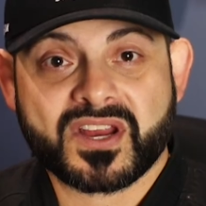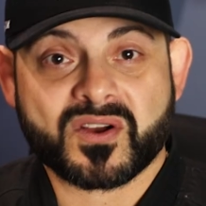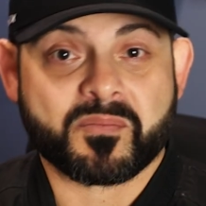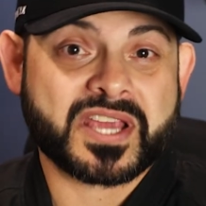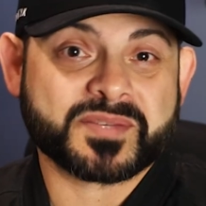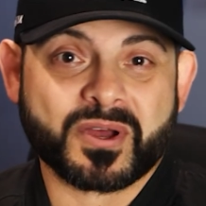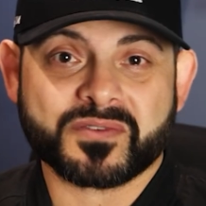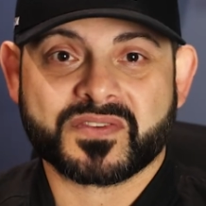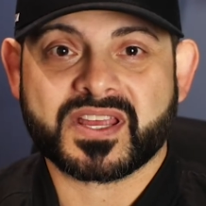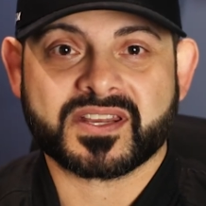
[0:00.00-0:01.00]
here a
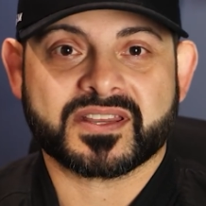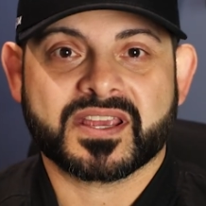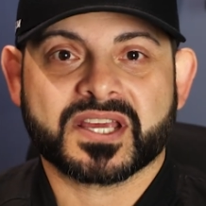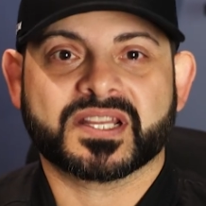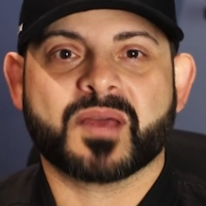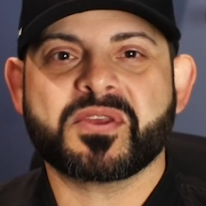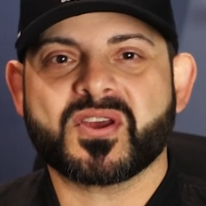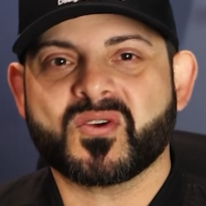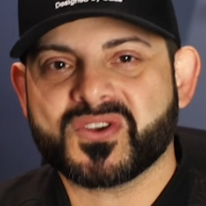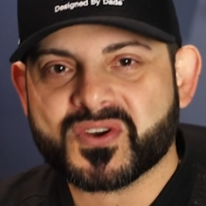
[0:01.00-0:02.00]
baseball fan? Let me
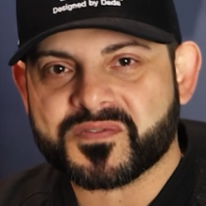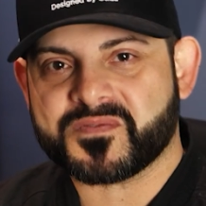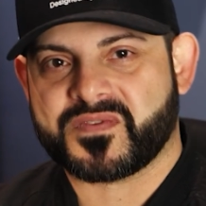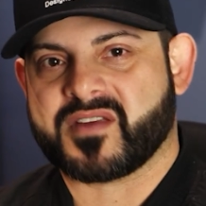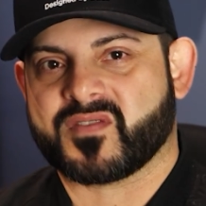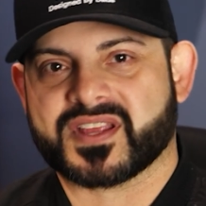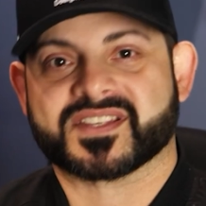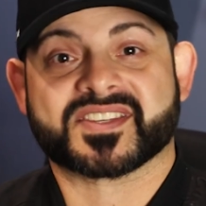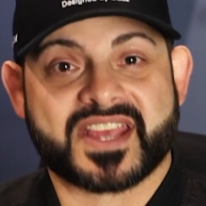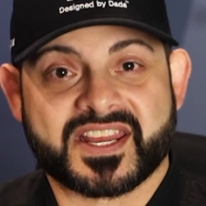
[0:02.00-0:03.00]
know your
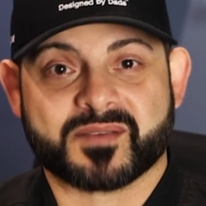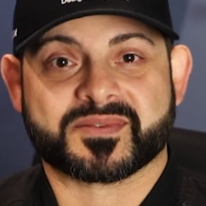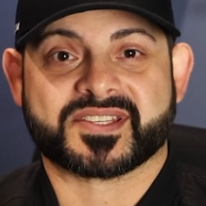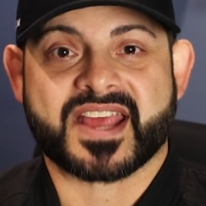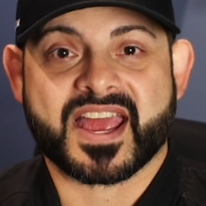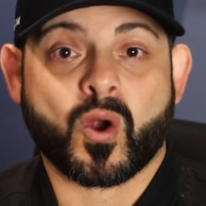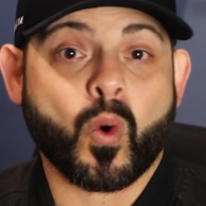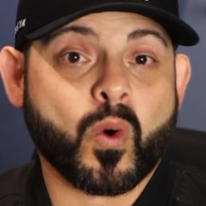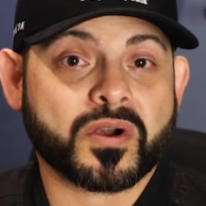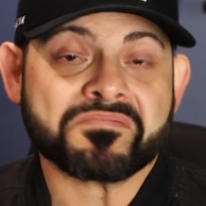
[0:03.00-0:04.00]
favorite stadium snack
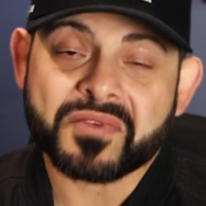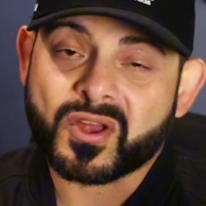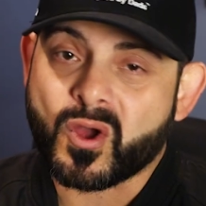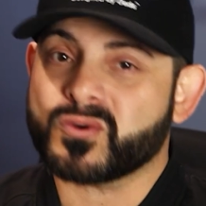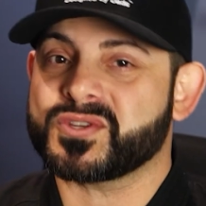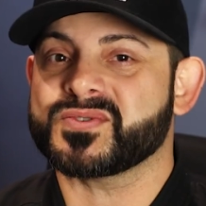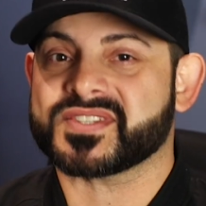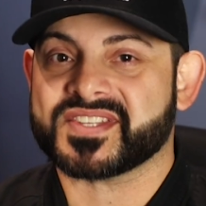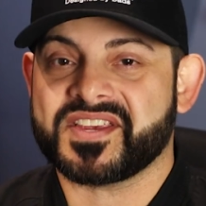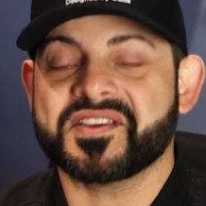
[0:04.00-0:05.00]
or go-to
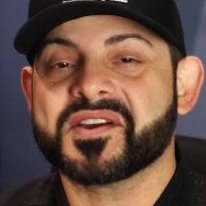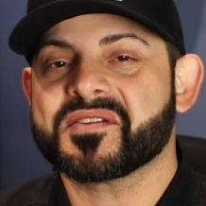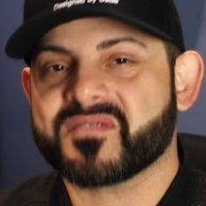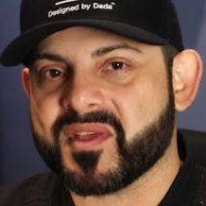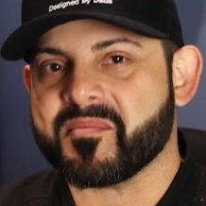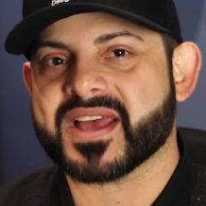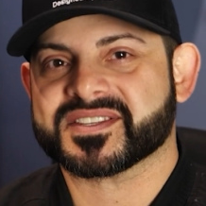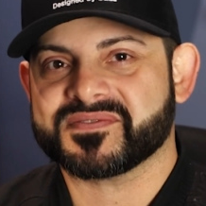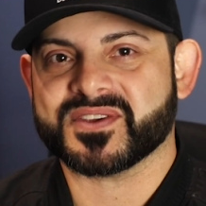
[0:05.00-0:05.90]
seat for the best